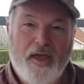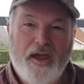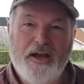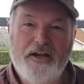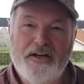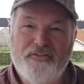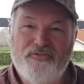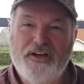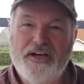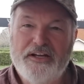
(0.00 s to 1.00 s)
then I
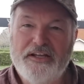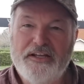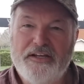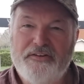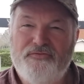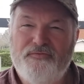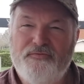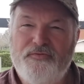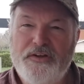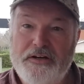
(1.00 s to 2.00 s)
finally
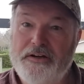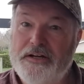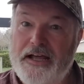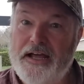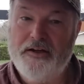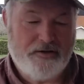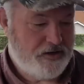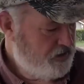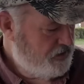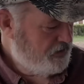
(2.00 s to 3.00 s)
figured it out.
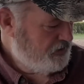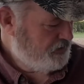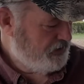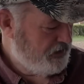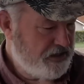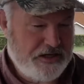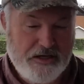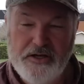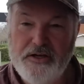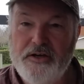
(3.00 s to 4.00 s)

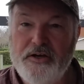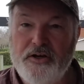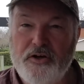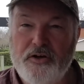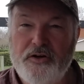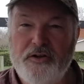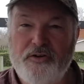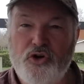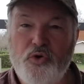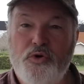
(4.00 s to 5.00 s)
The
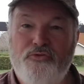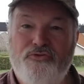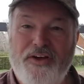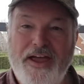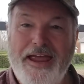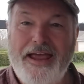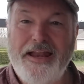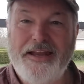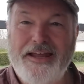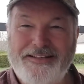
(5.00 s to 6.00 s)
Guru
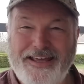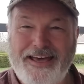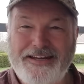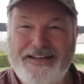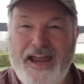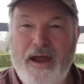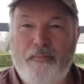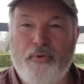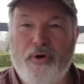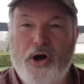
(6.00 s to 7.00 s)
fan has got a
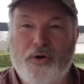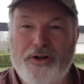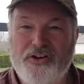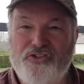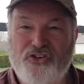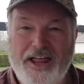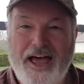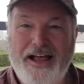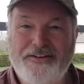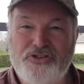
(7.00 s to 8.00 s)
damper on it, a
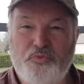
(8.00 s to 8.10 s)
slide.